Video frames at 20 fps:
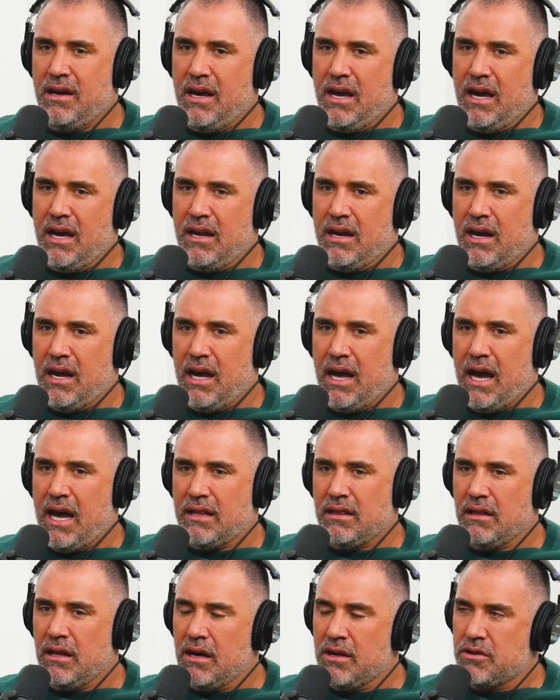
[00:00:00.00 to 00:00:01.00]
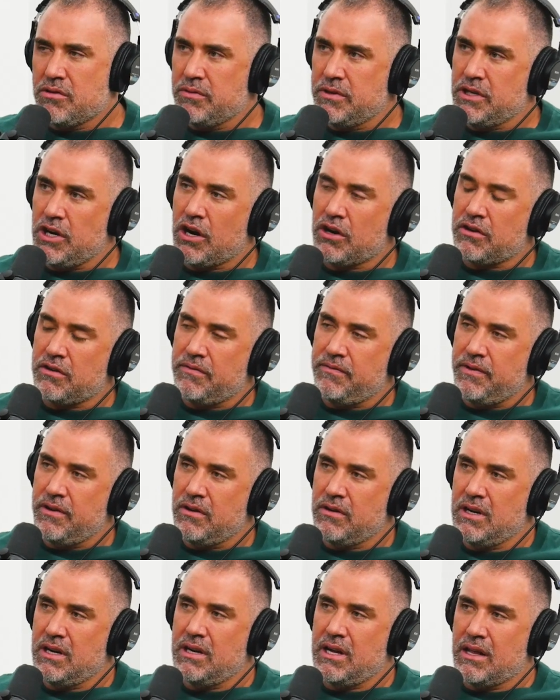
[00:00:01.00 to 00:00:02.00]
And I had lunch with Doctor Phil
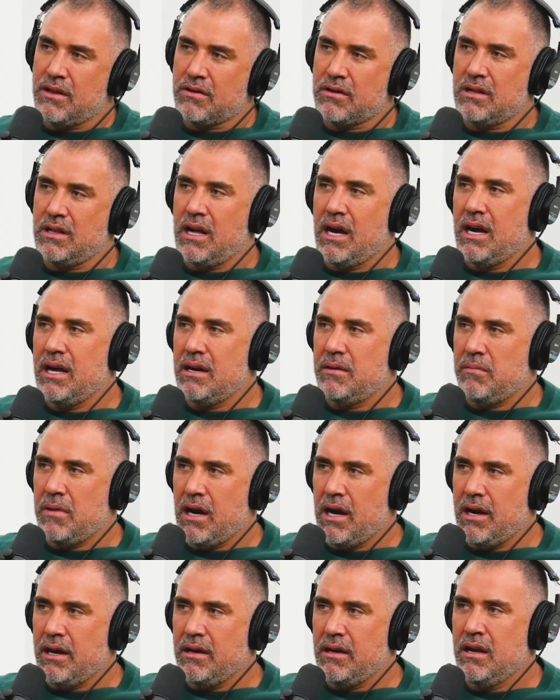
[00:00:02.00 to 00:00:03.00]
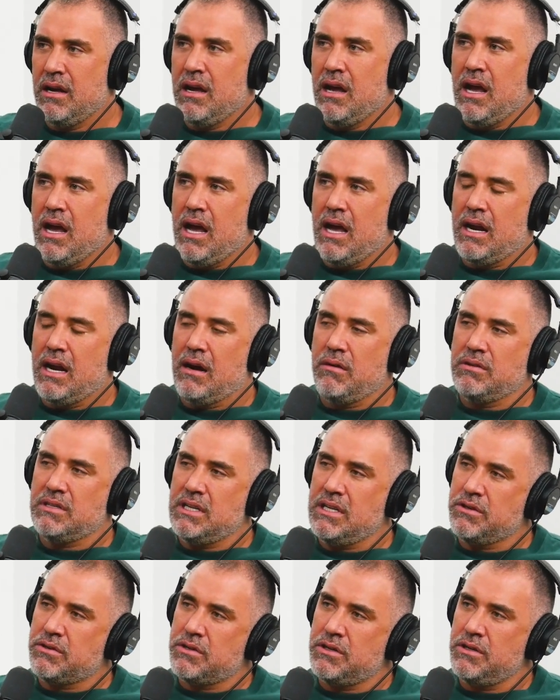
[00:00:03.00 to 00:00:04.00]
and another client of mine. And I was
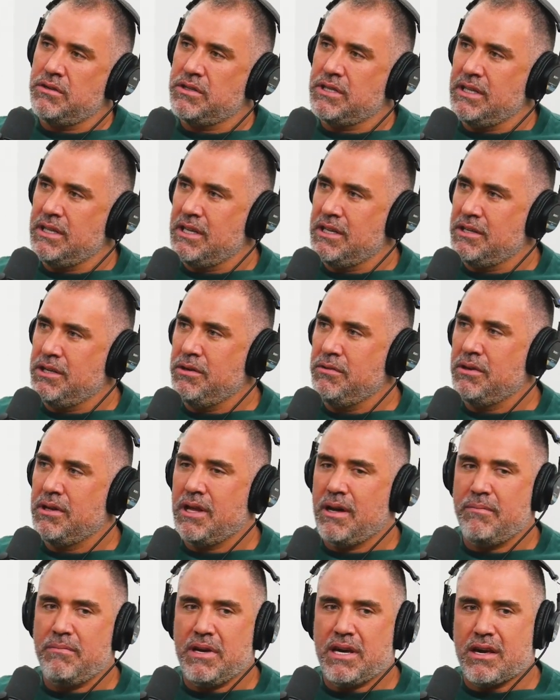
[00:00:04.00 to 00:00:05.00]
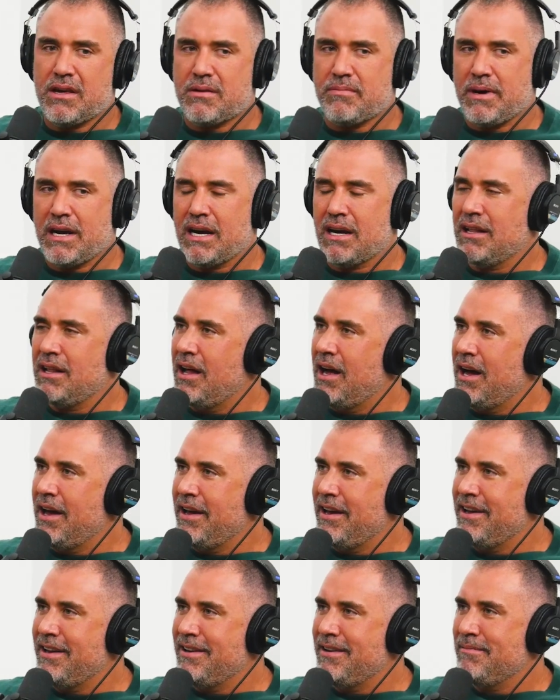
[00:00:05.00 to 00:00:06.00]
introducing the two of them because my
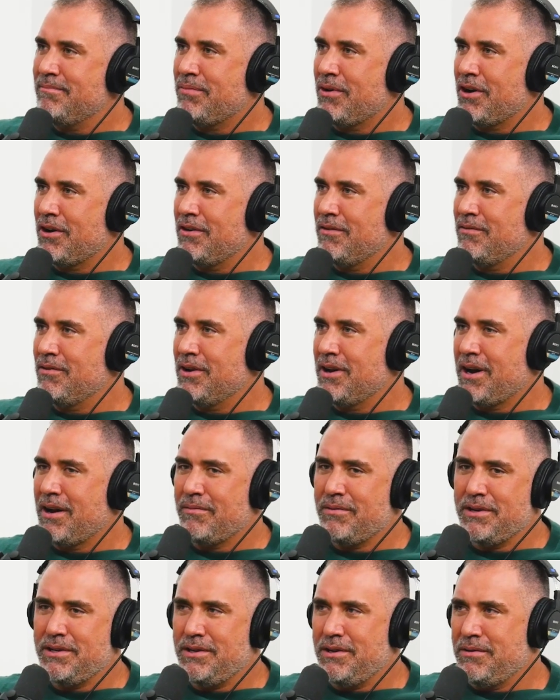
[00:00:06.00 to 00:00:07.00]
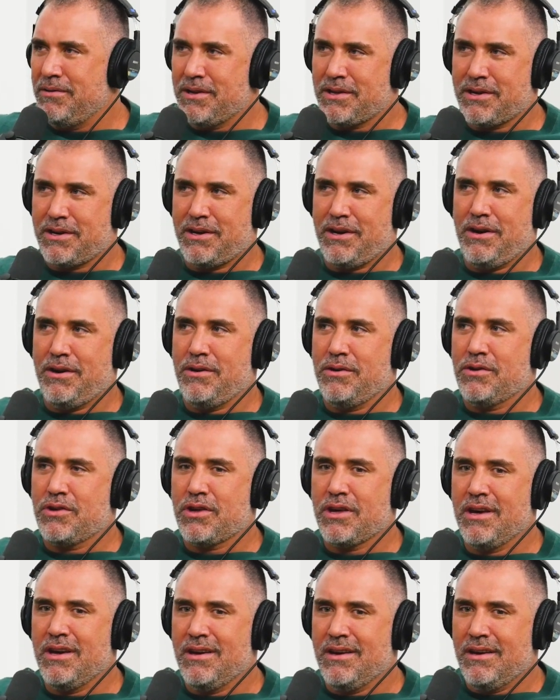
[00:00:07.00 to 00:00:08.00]
client, part of what I would do as a coach
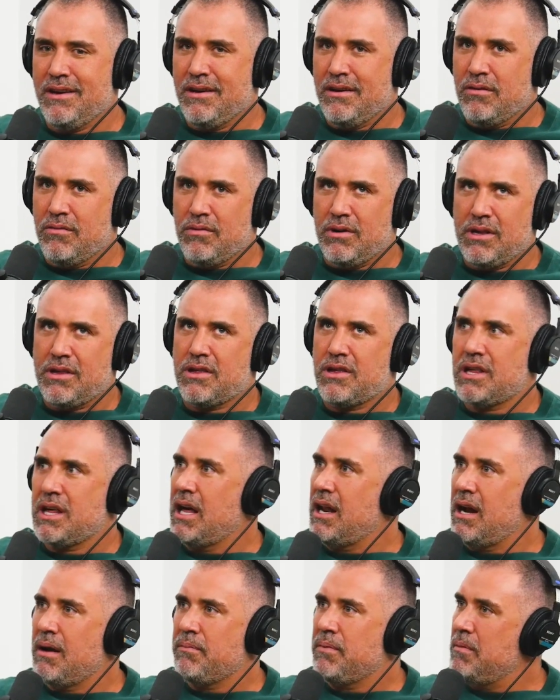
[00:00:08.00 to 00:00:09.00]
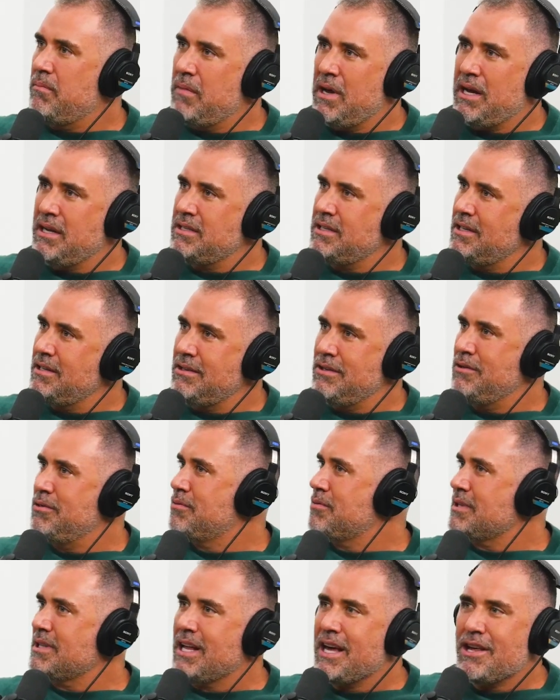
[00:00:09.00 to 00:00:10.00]
was set up amazing new
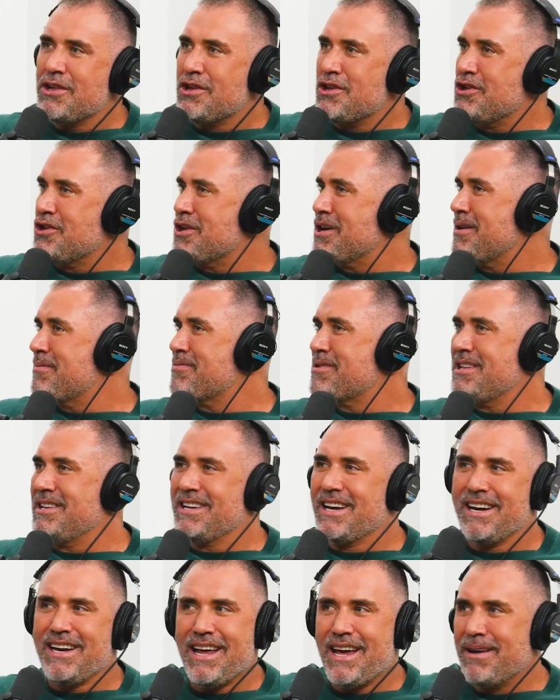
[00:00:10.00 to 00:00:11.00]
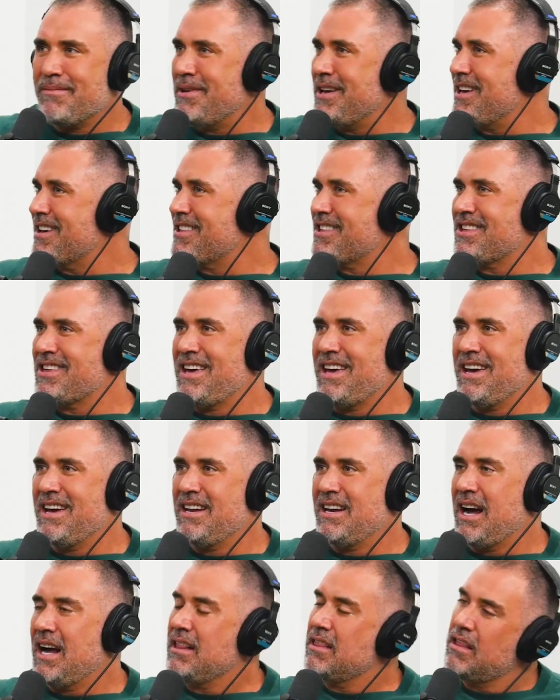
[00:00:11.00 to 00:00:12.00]
relationships and dynamics.
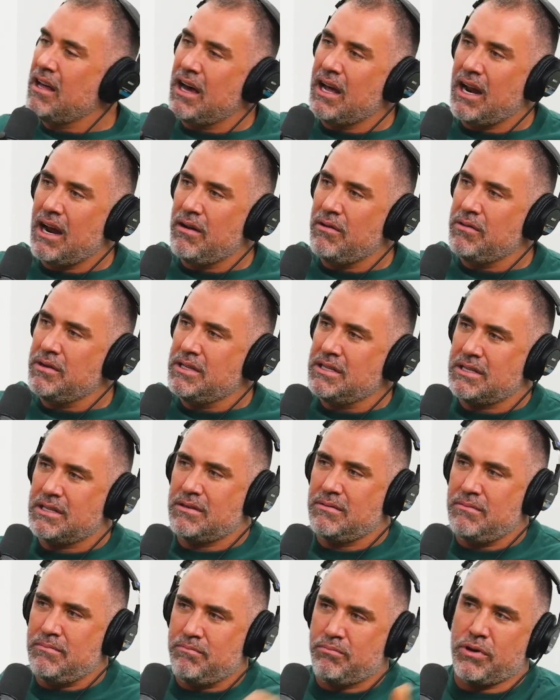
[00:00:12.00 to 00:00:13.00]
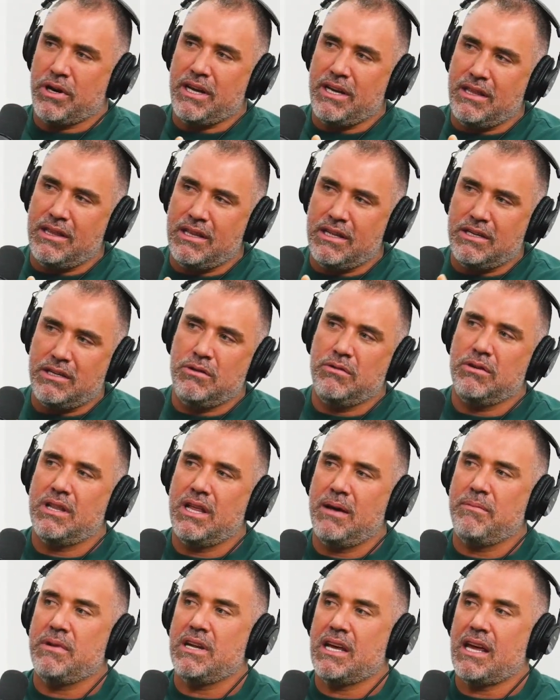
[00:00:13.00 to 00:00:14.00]
And I thought I was bringing the two of
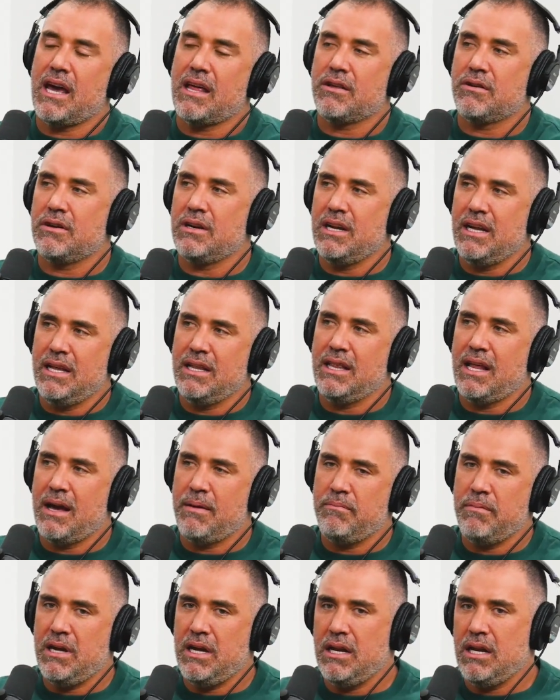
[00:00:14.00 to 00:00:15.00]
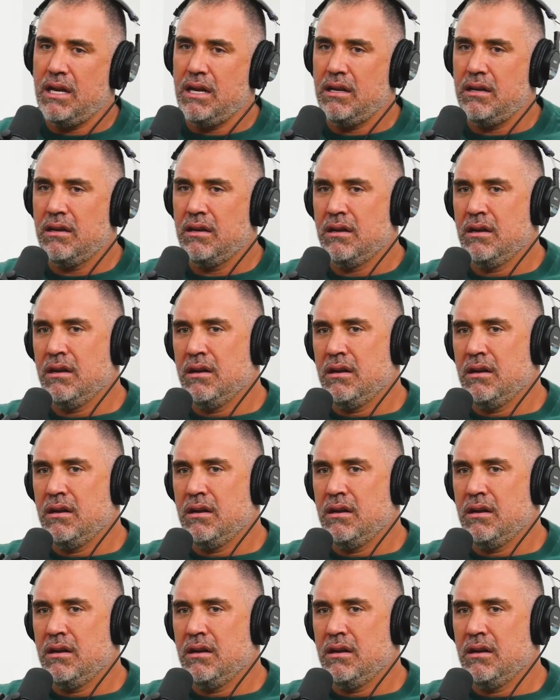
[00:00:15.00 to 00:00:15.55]
them together. And in that meeting,